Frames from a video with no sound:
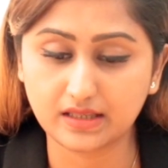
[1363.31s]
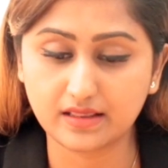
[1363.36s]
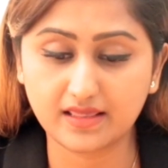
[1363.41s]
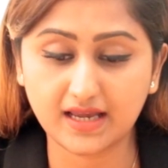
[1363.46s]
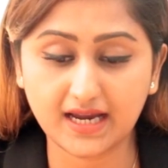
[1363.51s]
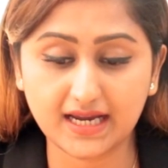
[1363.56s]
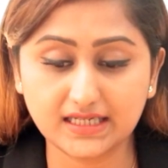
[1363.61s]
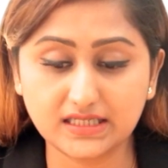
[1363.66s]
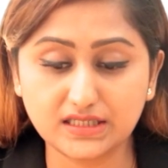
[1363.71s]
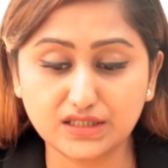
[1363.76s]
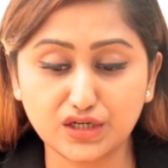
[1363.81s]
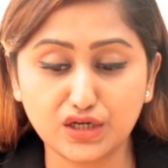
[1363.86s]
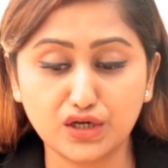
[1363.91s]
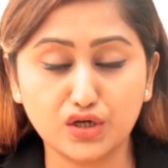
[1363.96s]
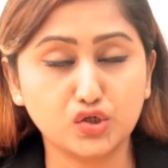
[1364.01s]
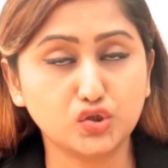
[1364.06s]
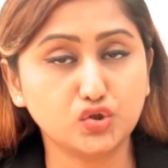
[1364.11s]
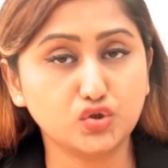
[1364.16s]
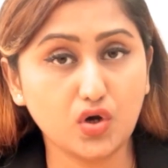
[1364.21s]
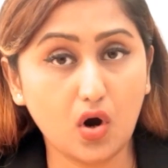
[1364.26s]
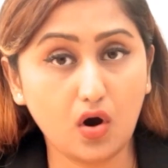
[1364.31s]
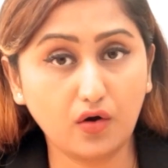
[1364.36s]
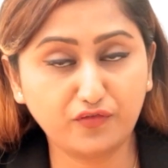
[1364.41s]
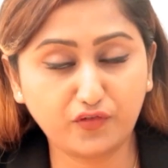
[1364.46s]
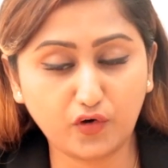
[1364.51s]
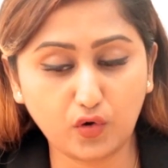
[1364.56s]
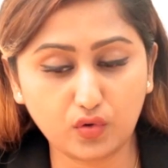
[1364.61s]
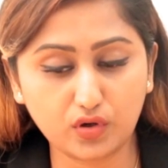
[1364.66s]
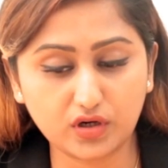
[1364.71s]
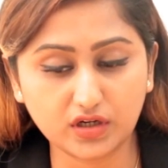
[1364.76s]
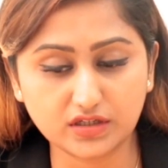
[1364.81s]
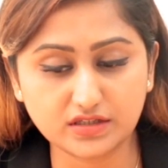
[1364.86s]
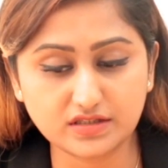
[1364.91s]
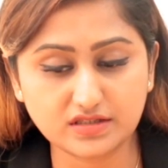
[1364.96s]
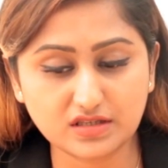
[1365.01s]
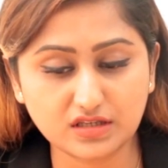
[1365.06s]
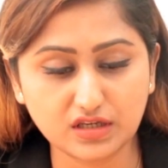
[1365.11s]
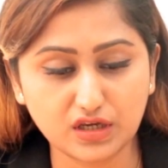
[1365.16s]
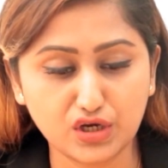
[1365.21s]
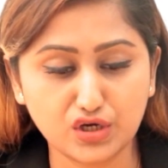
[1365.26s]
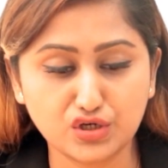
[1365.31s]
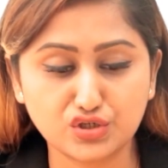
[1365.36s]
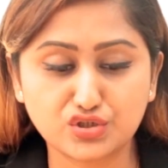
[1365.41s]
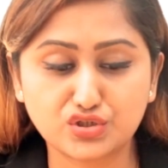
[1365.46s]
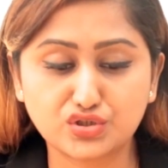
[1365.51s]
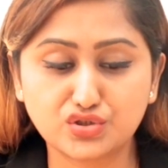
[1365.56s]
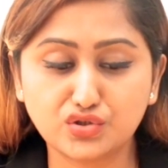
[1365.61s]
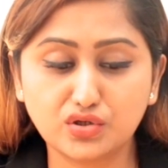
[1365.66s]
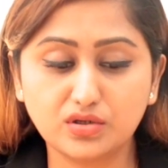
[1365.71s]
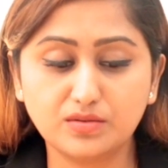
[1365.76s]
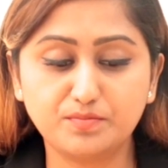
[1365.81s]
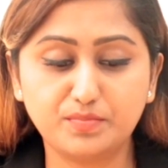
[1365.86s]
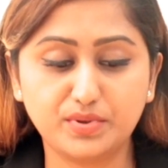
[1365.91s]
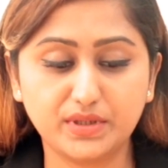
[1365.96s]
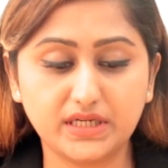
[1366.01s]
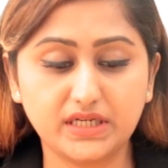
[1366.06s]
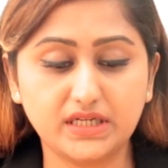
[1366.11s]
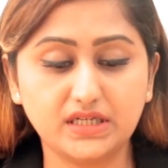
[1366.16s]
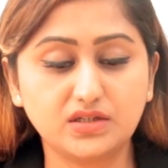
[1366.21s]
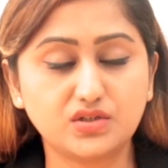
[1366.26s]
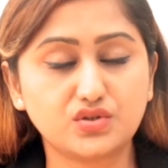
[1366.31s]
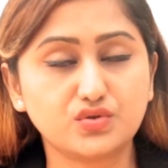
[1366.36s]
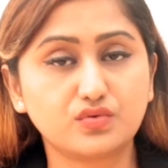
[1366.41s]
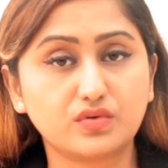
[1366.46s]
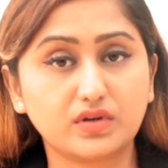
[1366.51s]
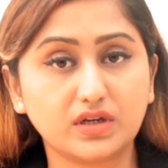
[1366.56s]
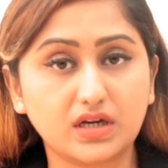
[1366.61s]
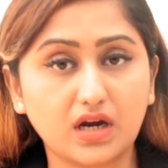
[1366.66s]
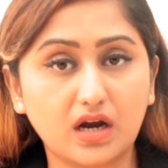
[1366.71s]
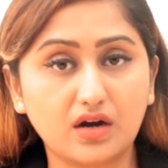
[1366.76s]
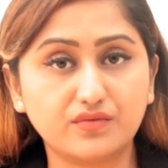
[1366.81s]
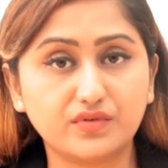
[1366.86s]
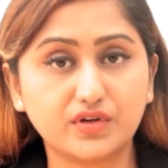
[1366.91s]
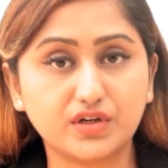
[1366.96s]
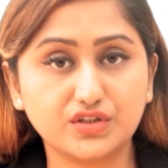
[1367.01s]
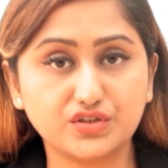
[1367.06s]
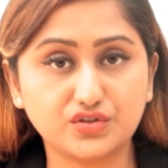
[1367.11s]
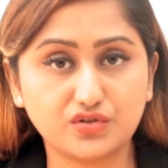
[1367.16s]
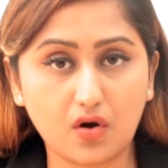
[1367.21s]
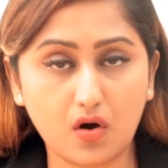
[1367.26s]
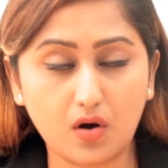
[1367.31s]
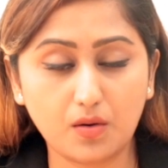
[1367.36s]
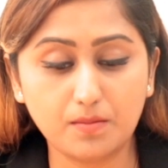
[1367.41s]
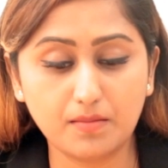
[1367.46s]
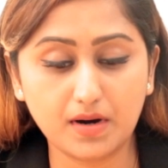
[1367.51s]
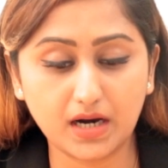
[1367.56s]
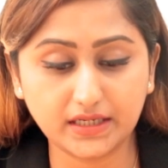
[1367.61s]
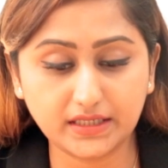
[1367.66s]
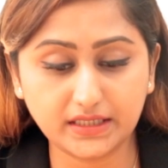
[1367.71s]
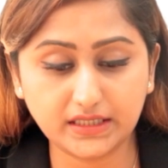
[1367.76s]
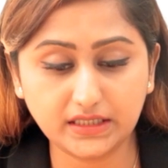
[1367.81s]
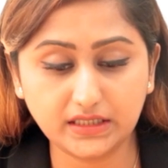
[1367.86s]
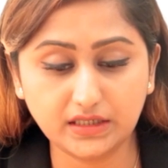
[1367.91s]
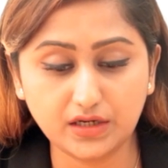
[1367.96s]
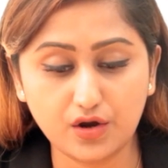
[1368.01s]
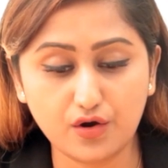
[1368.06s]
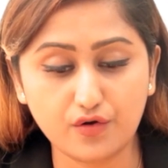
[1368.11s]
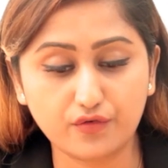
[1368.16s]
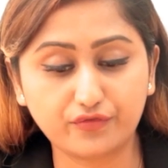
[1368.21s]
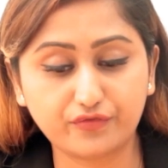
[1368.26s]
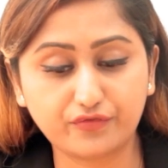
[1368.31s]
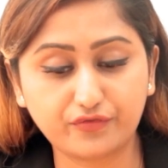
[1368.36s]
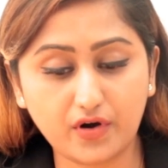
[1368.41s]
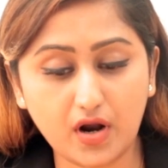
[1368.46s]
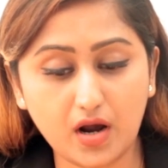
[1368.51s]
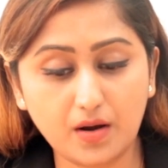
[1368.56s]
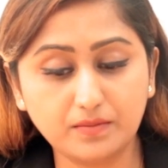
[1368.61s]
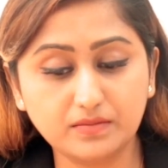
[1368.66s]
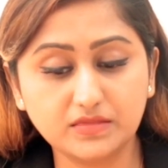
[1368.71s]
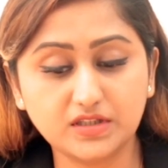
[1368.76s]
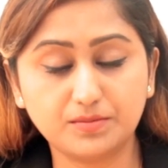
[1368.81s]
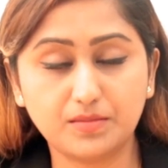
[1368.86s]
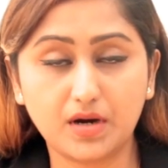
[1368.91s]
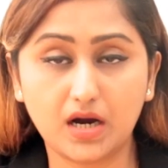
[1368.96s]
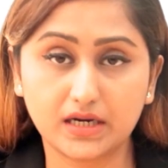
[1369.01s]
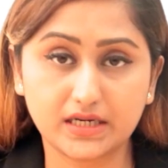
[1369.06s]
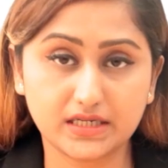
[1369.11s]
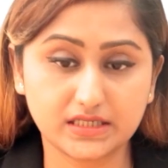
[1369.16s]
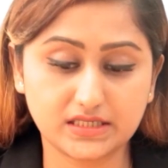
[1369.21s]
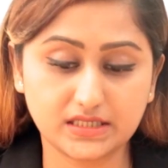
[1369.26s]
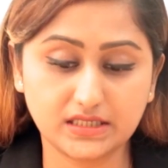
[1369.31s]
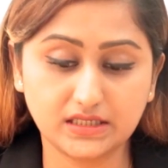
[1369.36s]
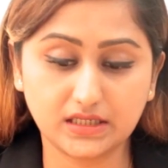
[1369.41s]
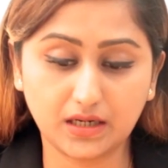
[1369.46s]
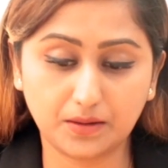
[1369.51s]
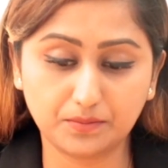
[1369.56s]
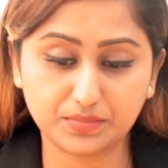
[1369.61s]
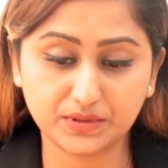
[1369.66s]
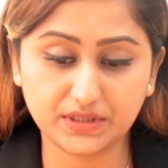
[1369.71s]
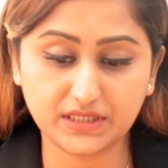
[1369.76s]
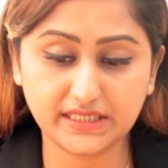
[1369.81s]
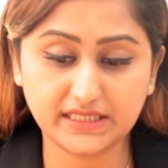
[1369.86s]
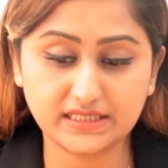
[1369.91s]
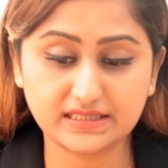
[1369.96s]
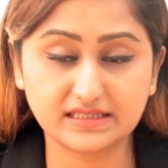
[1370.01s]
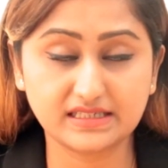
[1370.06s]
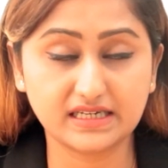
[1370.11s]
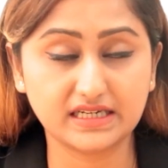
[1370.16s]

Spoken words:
that your focus should be to recover your money from the marketing companies,